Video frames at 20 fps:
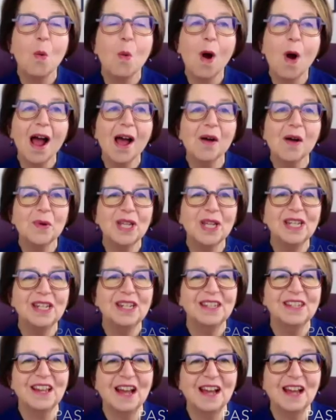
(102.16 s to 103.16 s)
while
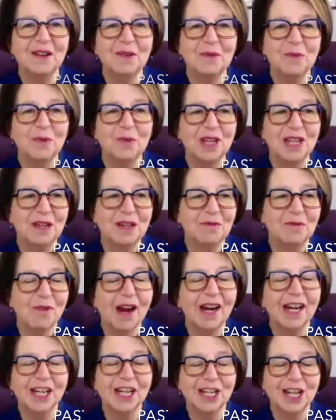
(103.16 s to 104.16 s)
we
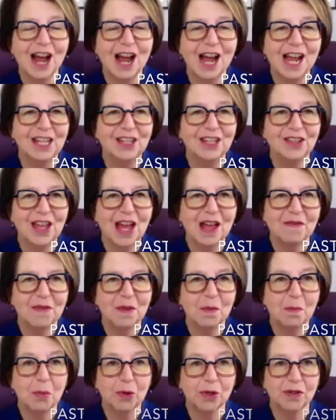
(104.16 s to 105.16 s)
recognize that the
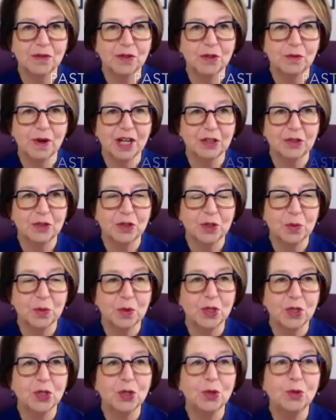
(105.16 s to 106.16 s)
board of directors was
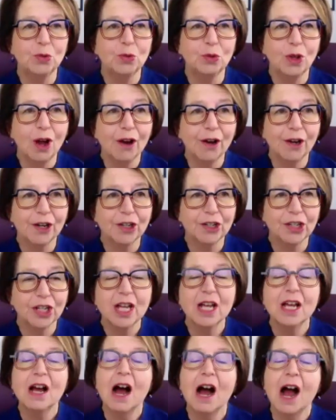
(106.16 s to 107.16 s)
too large,
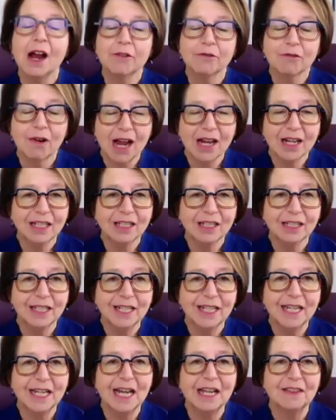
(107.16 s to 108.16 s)

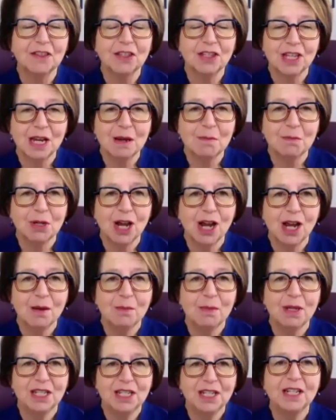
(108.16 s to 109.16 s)
ironically, at the same time,
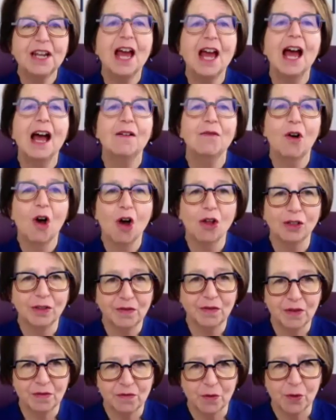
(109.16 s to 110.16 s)
it didn't have all of
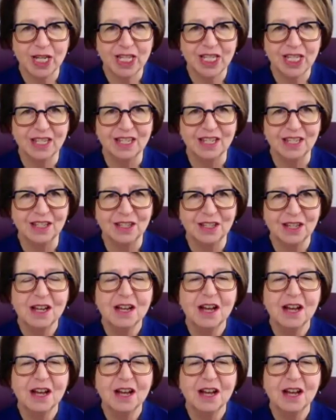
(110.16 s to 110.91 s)
the voices